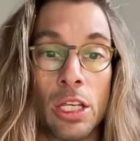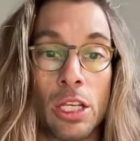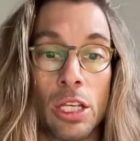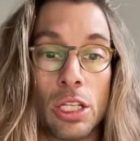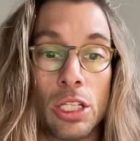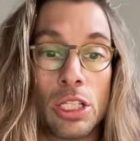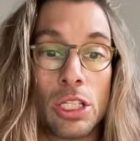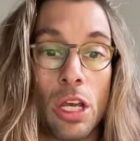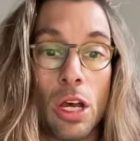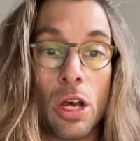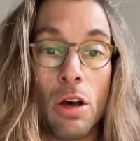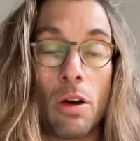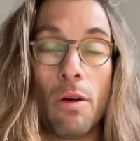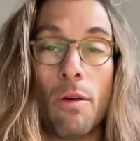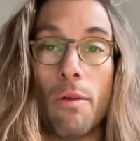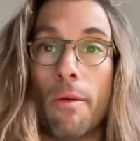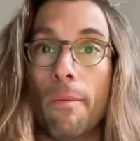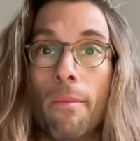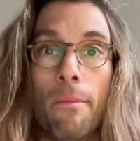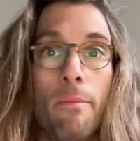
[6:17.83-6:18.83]

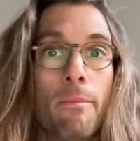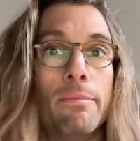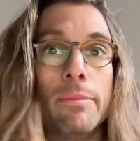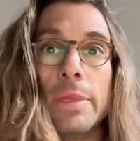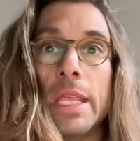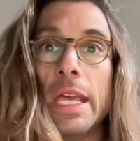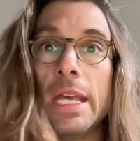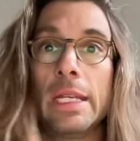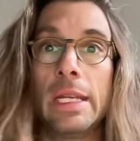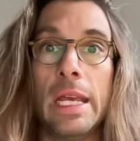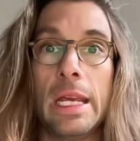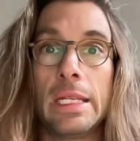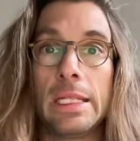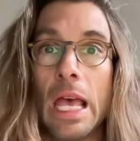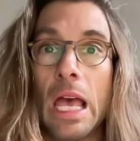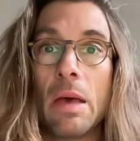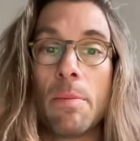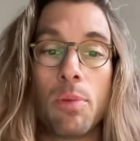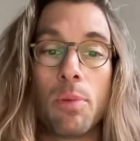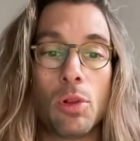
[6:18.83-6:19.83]
So take the
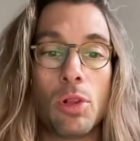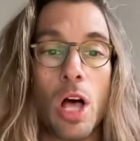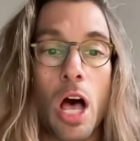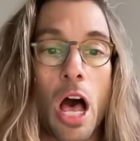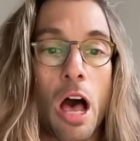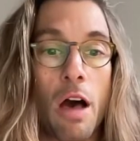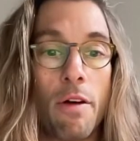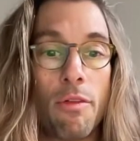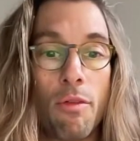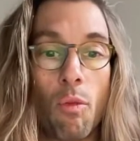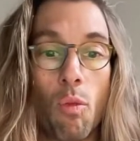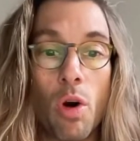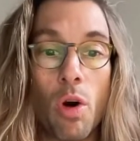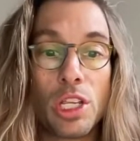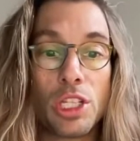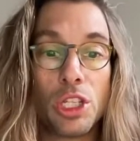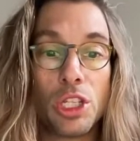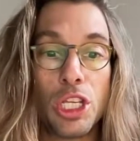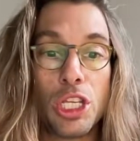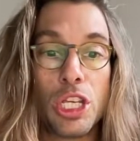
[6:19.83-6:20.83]
example of what
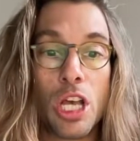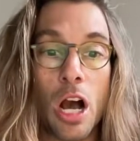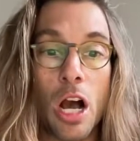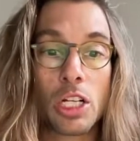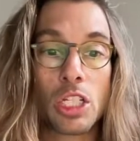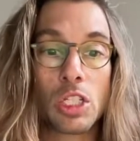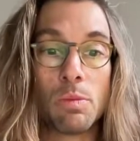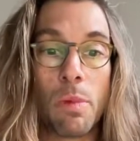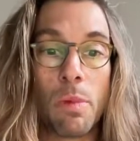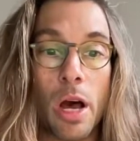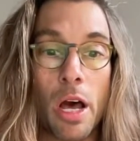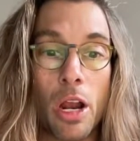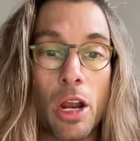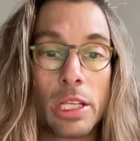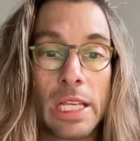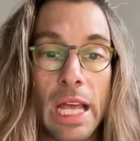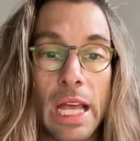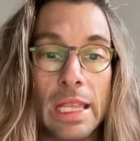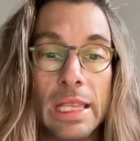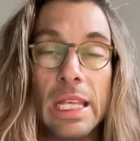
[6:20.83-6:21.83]
is the Young's
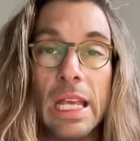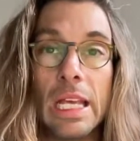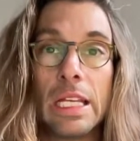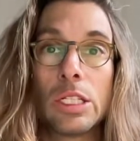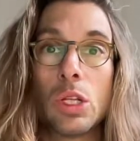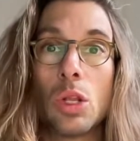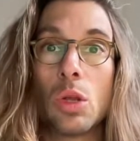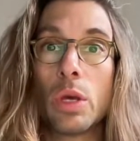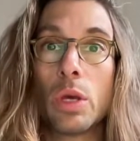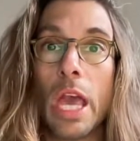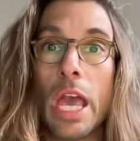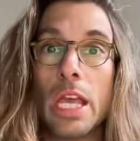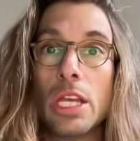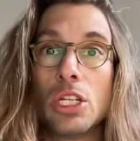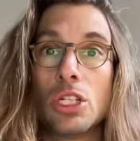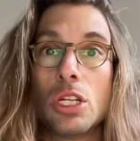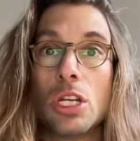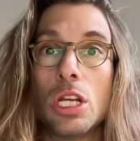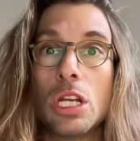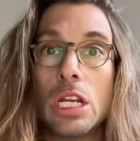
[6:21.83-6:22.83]
modulus at this
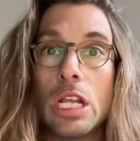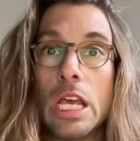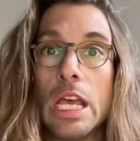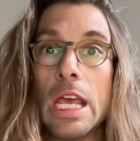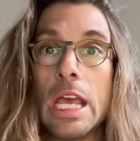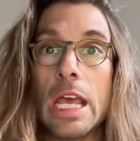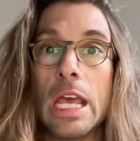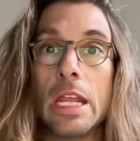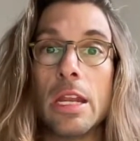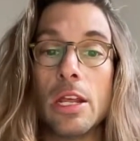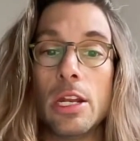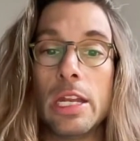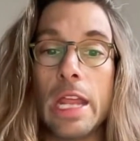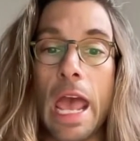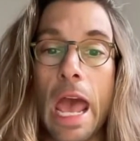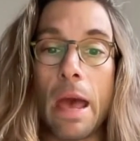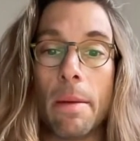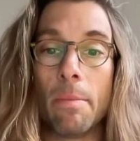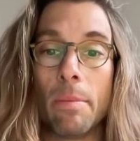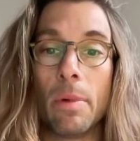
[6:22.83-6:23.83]
location in a
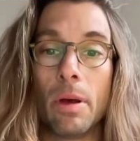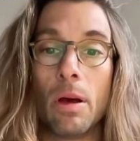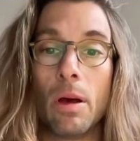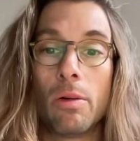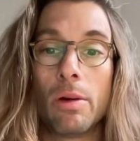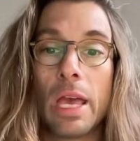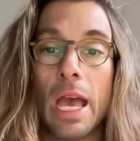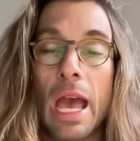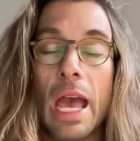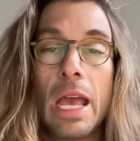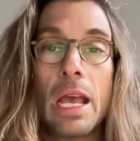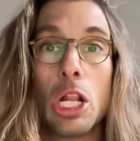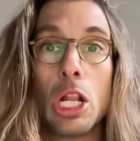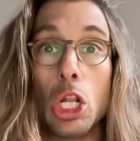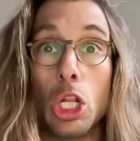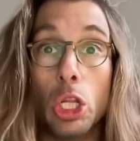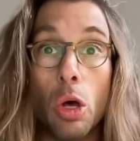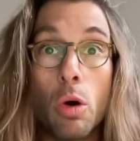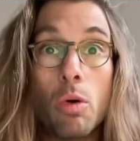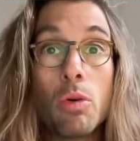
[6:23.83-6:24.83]
dam. Okay,
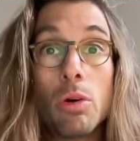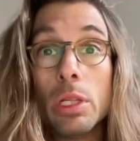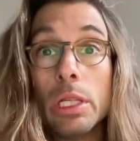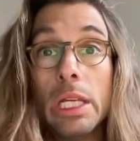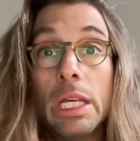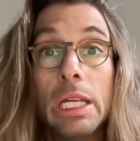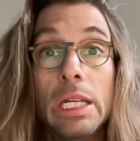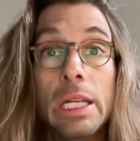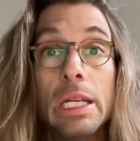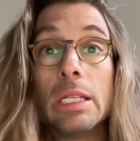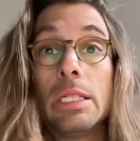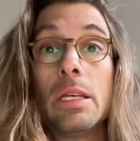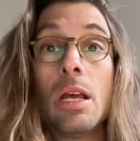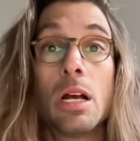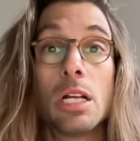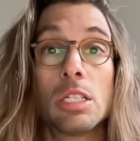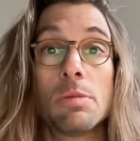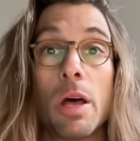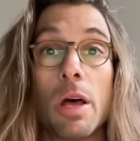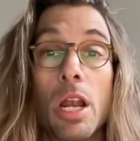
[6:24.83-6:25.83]
locally, this
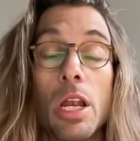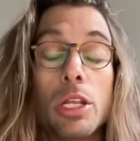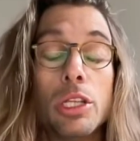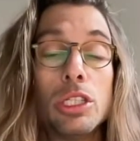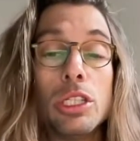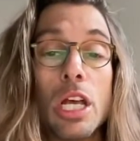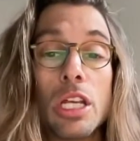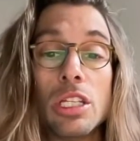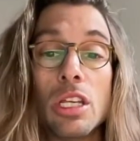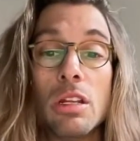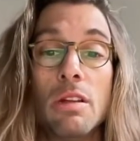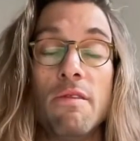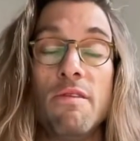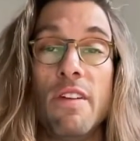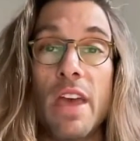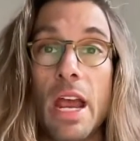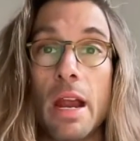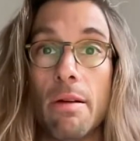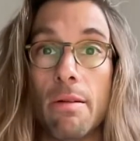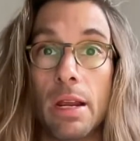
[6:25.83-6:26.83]
Young's model doesn't
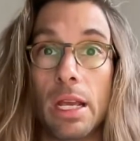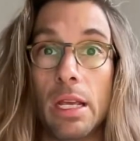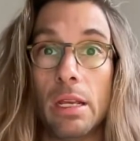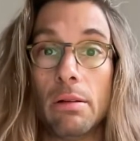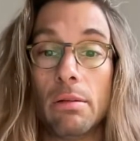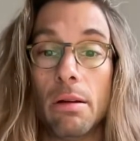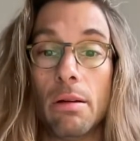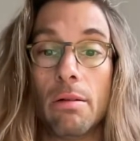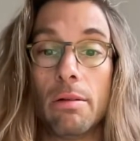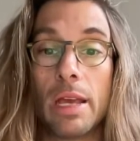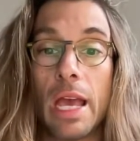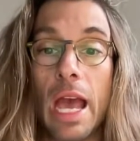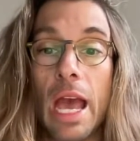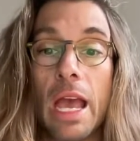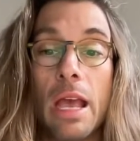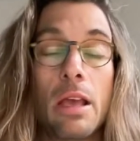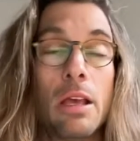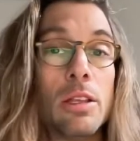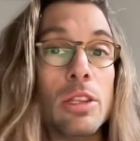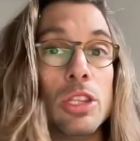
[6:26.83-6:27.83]
vary.
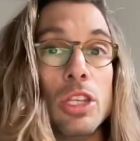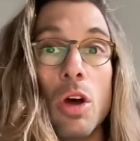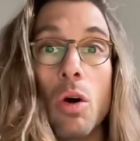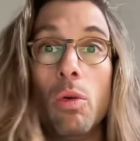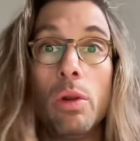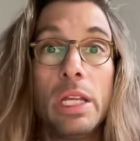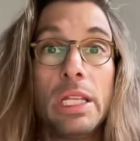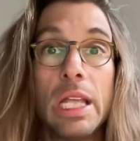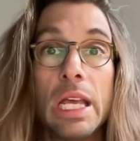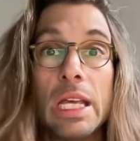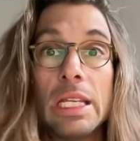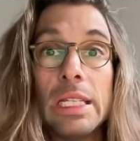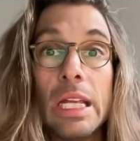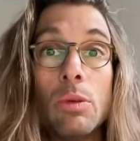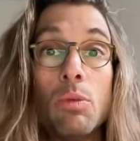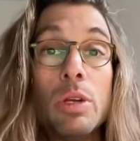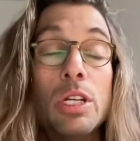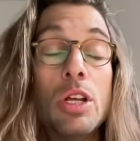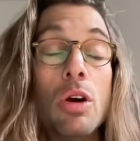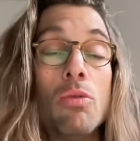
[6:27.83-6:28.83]
Okay, the only thing is
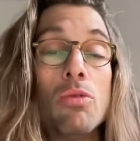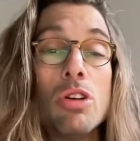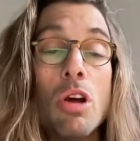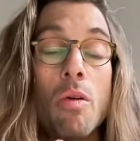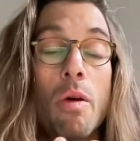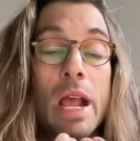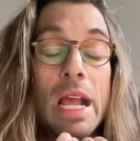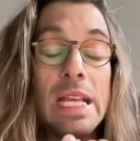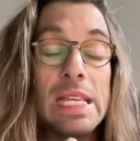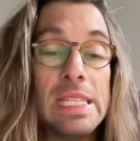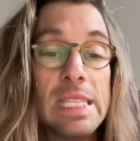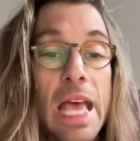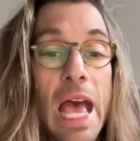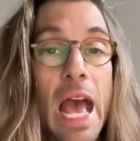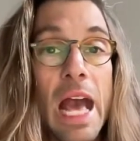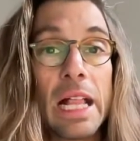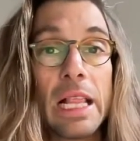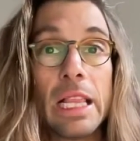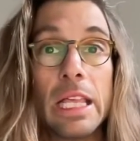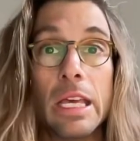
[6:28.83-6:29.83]
that we don't know
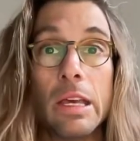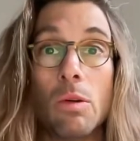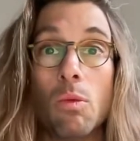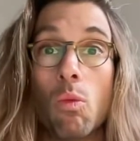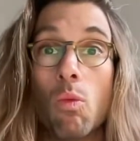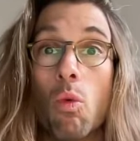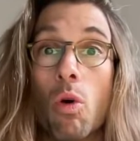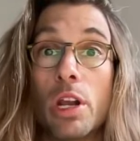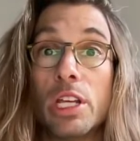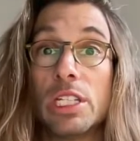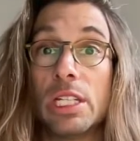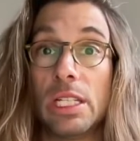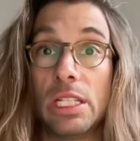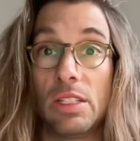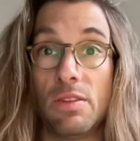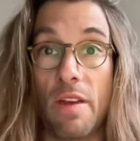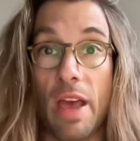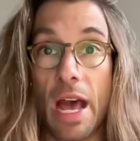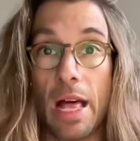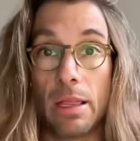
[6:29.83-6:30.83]
exactly what is its
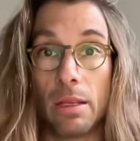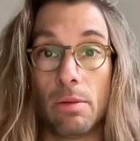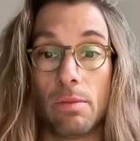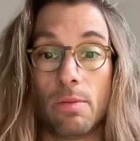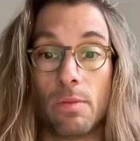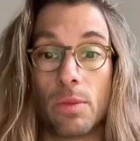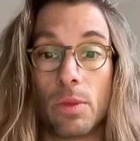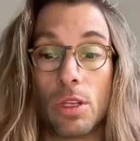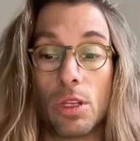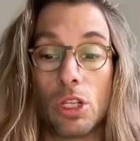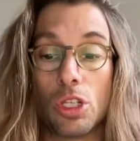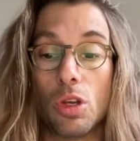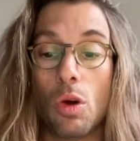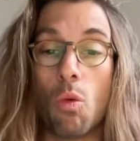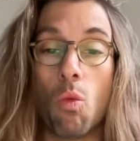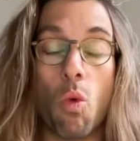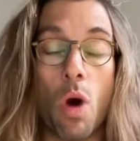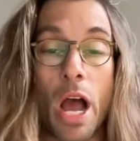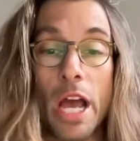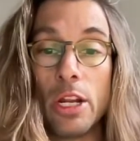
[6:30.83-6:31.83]
value. So
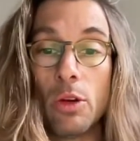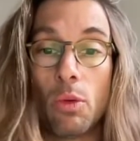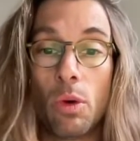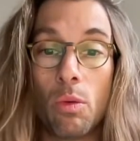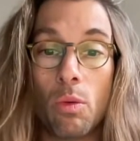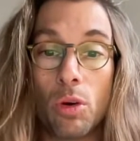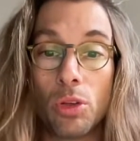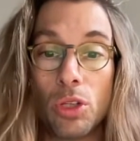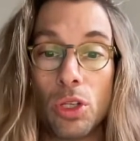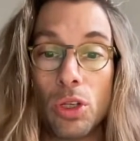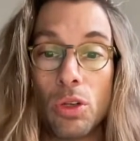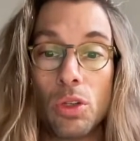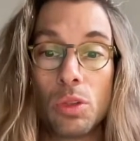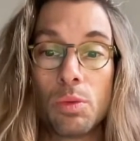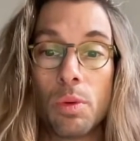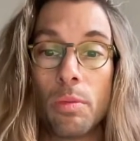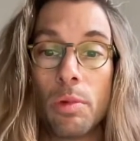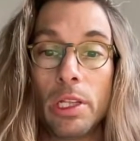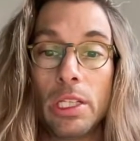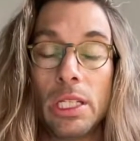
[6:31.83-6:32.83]
why do we want to use
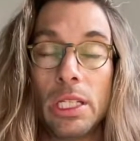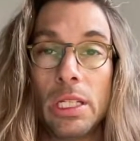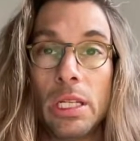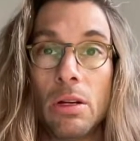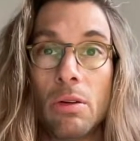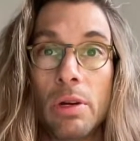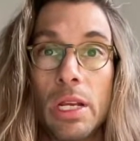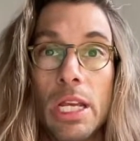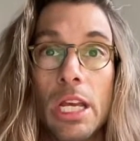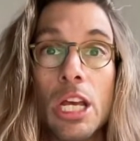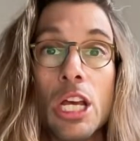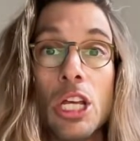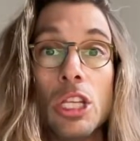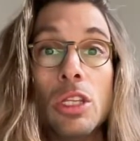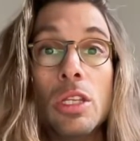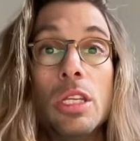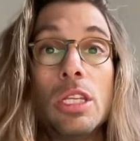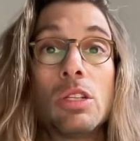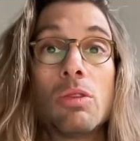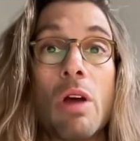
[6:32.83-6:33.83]
probability theory? To
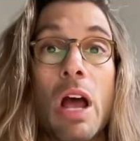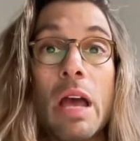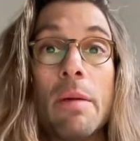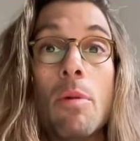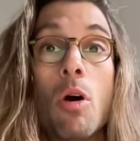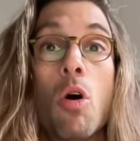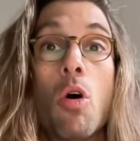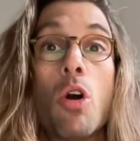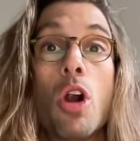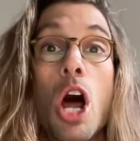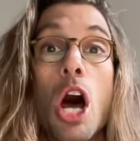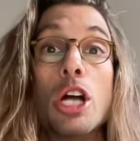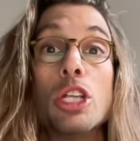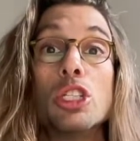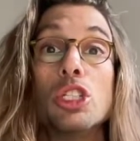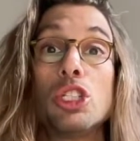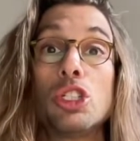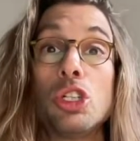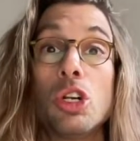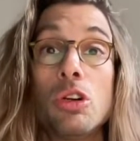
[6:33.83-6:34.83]
describe our
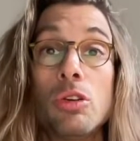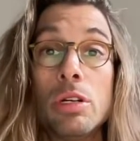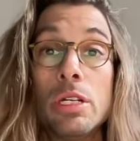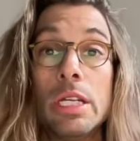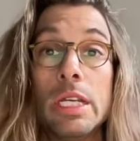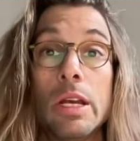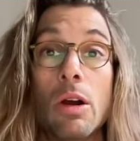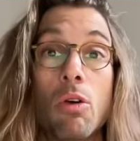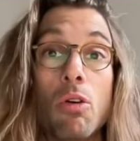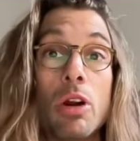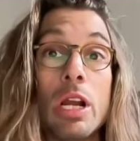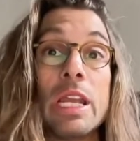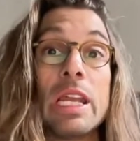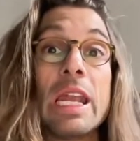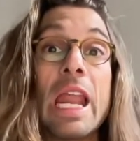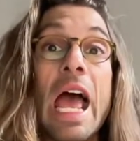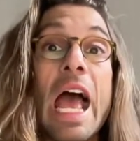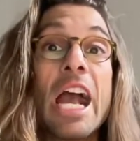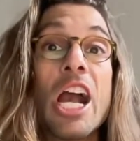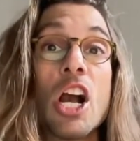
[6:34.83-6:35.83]
uncertainty or
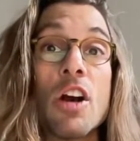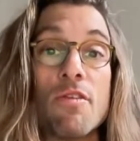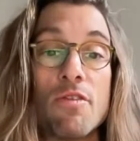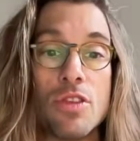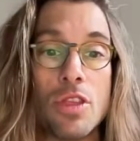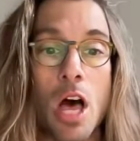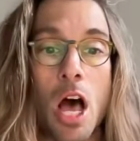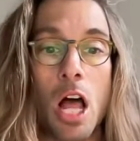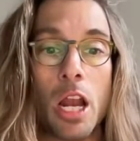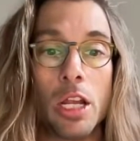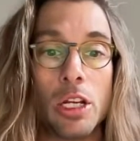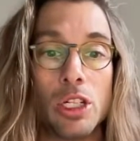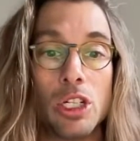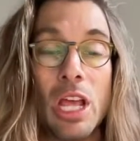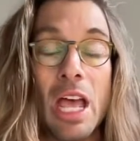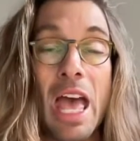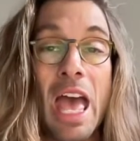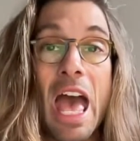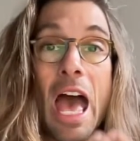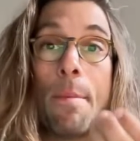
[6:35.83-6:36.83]
lack of knowledge
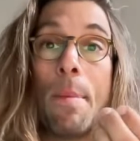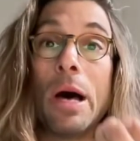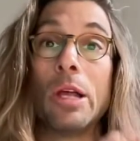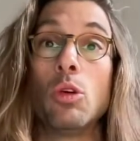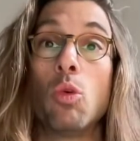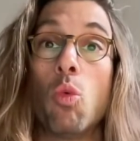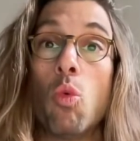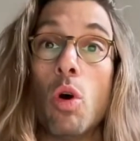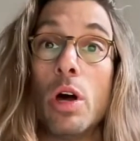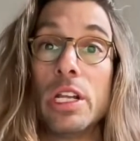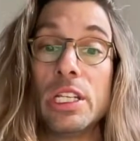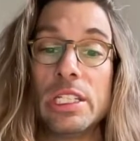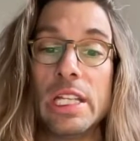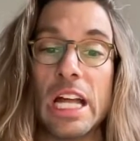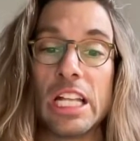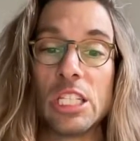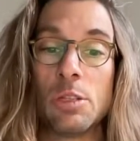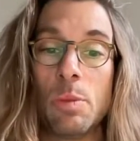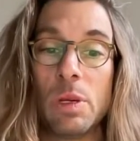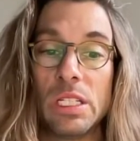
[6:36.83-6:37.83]
about what is
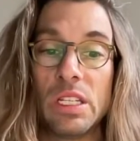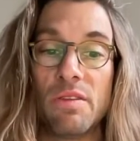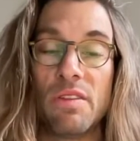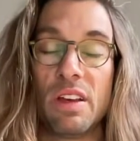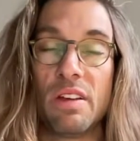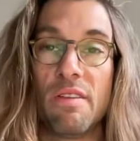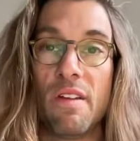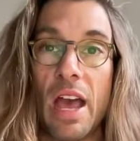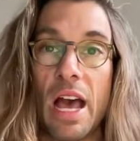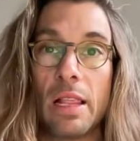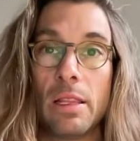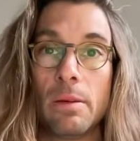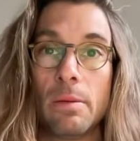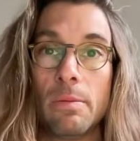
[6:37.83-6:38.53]
that specific value.